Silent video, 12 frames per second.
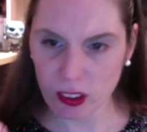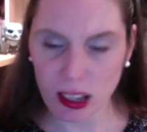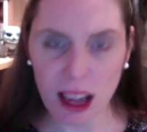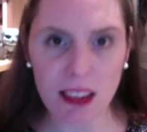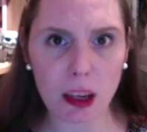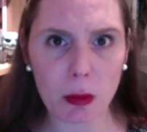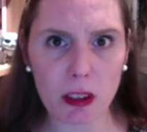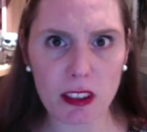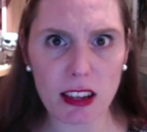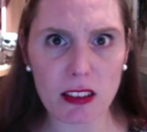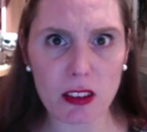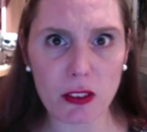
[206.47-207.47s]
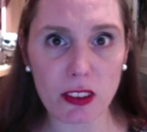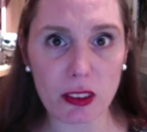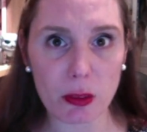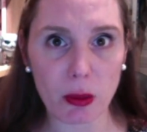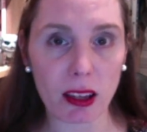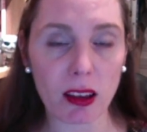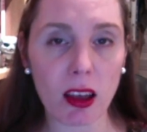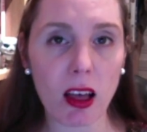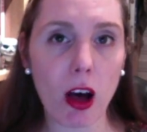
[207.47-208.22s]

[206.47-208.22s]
I had a couple of days off this week,